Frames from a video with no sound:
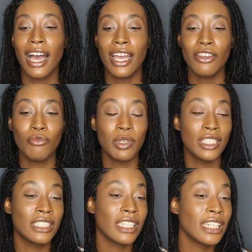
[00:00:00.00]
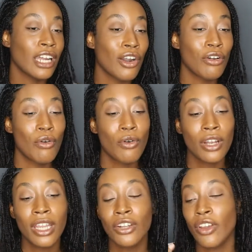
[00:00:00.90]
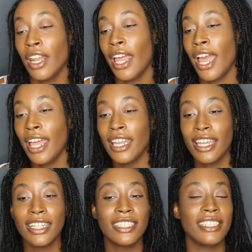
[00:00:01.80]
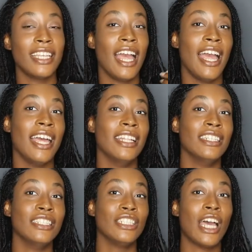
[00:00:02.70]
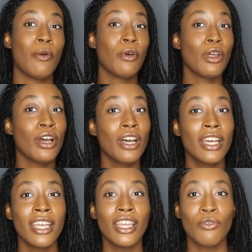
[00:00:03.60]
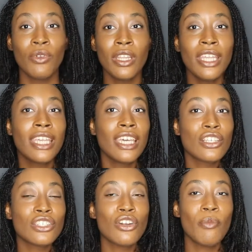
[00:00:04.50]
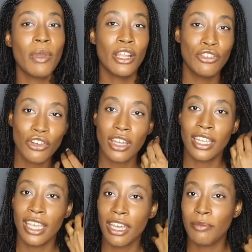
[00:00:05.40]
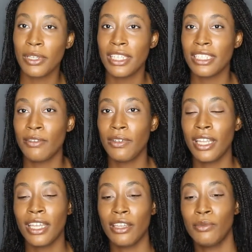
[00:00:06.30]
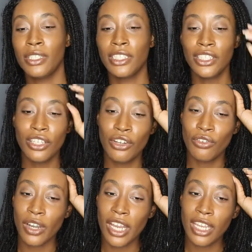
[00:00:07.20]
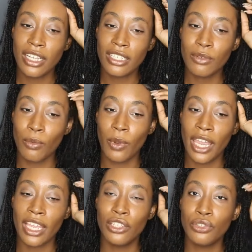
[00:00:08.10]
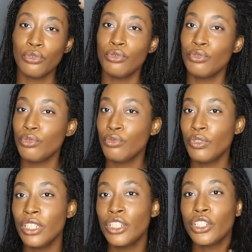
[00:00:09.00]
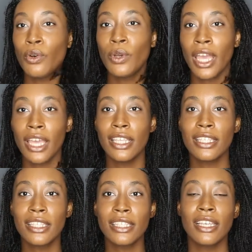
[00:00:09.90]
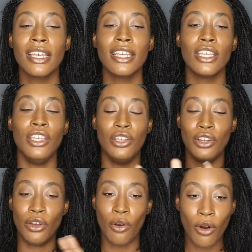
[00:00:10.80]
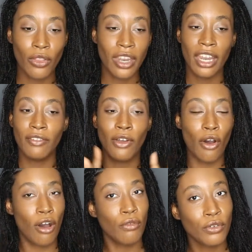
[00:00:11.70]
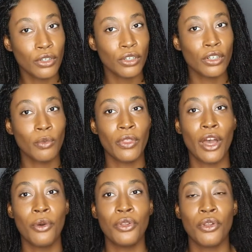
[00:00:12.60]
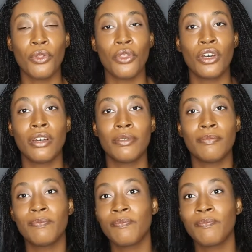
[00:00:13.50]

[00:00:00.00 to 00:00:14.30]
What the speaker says: I have been sitting down recording, trying to edit, and I want to really kickstart Patreon again because I feel like it was just a great way to really showcase, you know, all that I have to offer without, you know, the